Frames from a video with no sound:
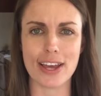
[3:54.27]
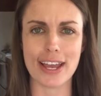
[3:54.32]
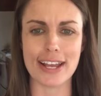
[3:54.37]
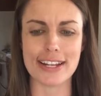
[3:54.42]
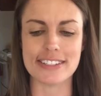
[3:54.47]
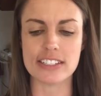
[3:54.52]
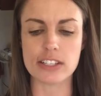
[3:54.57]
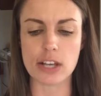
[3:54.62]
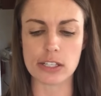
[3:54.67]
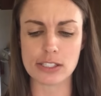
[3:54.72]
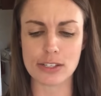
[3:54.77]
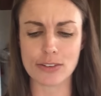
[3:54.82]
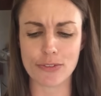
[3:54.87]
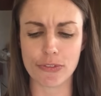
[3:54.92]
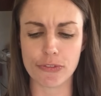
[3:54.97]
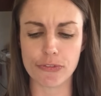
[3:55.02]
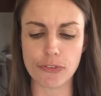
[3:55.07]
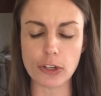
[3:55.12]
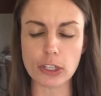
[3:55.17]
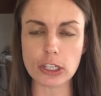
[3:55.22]
it doesn't
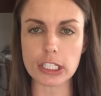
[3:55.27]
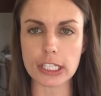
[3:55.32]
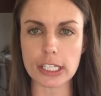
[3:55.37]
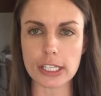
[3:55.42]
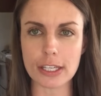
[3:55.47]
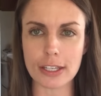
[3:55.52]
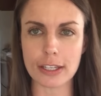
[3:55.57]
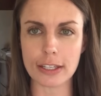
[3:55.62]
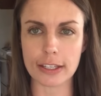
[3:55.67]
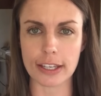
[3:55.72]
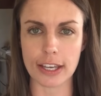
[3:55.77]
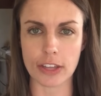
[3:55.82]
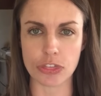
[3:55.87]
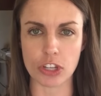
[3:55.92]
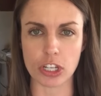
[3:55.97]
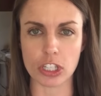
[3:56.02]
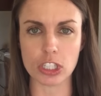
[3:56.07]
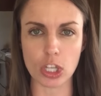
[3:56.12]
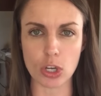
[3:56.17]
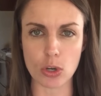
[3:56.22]
fully get the
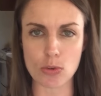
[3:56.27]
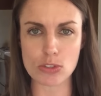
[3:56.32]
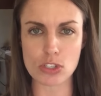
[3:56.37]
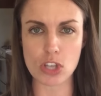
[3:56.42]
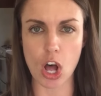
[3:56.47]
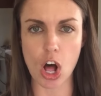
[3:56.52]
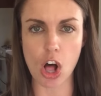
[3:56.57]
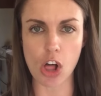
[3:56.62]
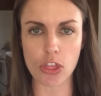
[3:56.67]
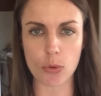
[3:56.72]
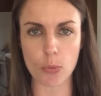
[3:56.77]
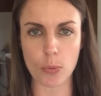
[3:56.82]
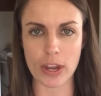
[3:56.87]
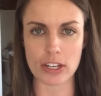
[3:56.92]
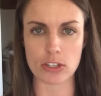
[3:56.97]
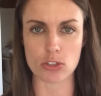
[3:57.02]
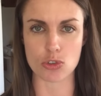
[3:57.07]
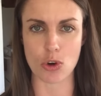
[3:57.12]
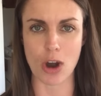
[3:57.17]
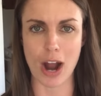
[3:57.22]
clothes all the
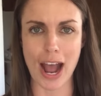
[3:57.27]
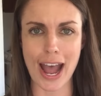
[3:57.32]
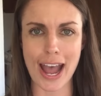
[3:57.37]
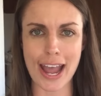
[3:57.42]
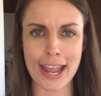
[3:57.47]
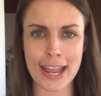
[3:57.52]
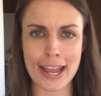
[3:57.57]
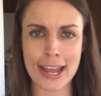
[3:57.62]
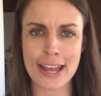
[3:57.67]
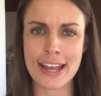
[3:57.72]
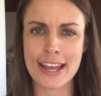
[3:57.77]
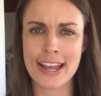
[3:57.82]
way dry.